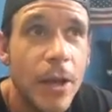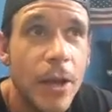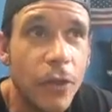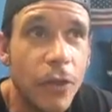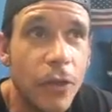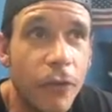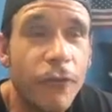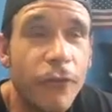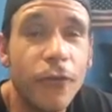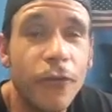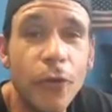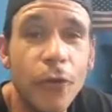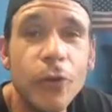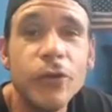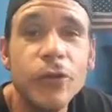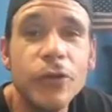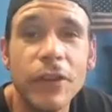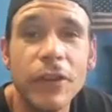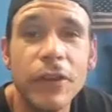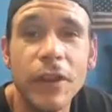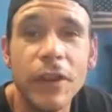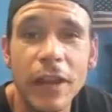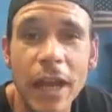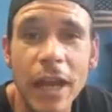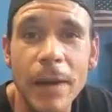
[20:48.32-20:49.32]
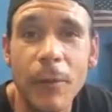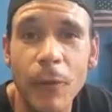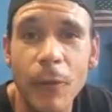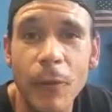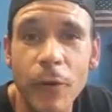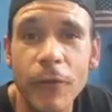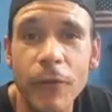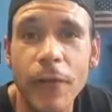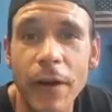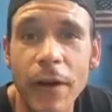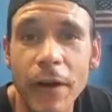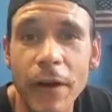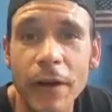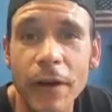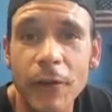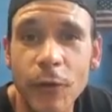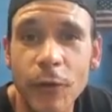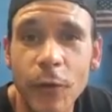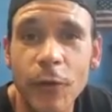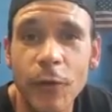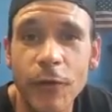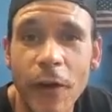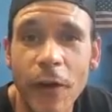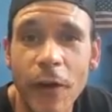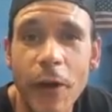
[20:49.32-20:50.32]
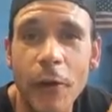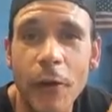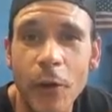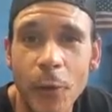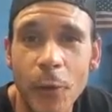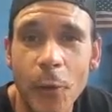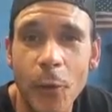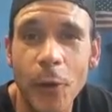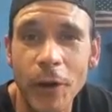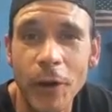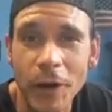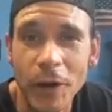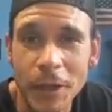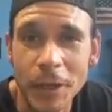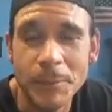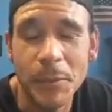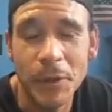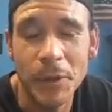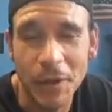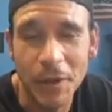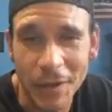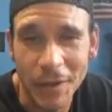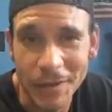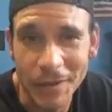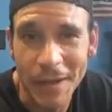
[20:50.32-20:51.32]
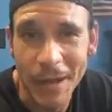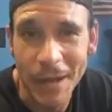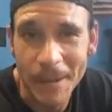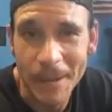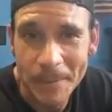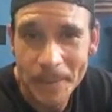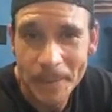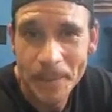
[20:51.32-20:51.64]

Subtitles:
the fruits of the labor were very rewarding. Let's put it like that.